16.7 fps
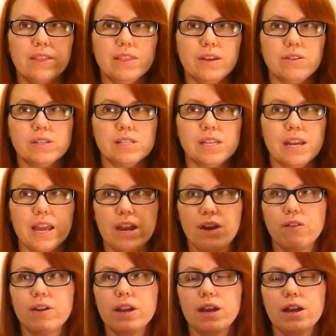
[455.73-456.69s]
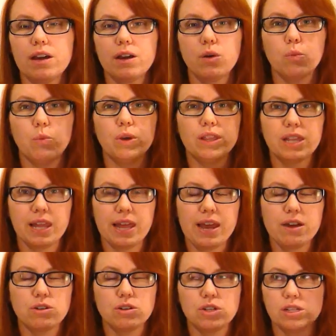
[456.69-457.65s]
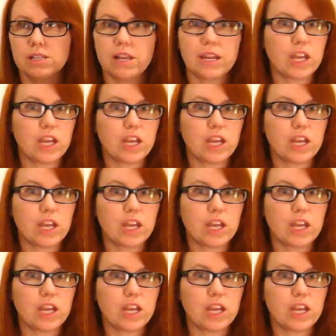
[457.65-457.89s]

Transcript: there is an area with lounges